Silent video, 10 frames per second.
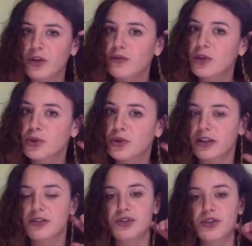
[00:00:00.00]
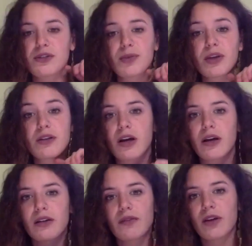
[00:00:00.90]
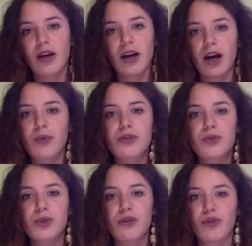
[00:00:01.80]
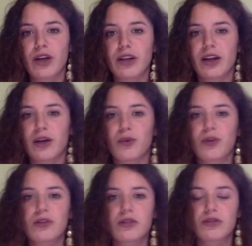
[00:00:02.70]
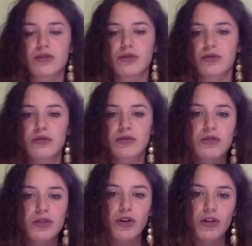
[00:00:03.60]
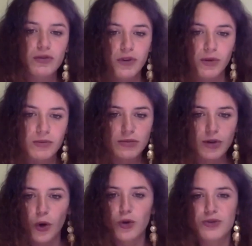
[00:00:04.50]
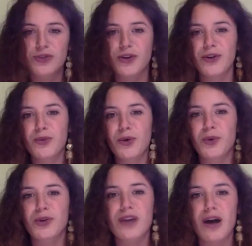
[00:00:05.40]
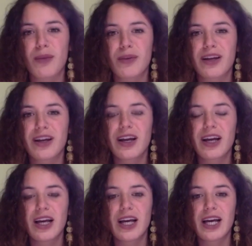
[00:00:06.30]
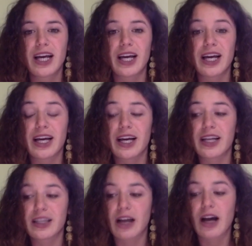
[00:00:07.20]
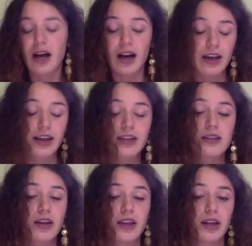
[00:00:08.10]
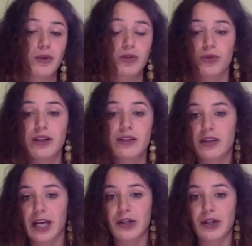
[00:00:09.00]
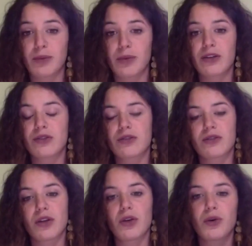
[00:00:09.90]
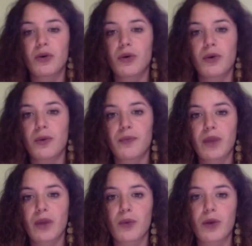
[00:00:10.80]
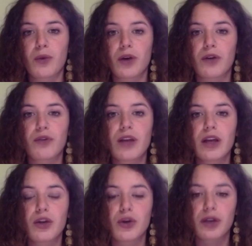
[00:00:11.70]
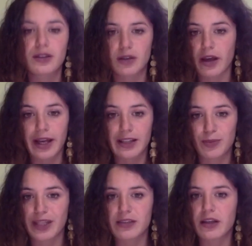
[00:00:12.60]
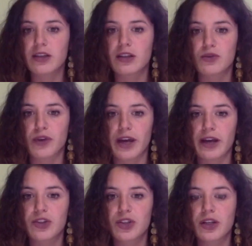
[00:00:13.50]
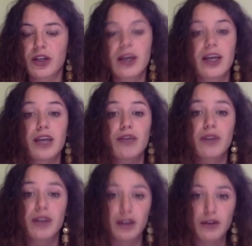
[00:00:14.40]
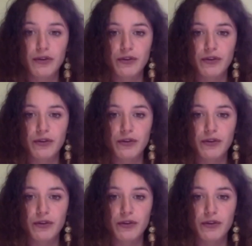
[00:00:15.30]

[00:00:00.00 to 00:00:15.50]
protesters, because I was with a friend and I wanted to know from closer what was happening. And I can say that it was really scary, because we were really not expecting this reaction, even if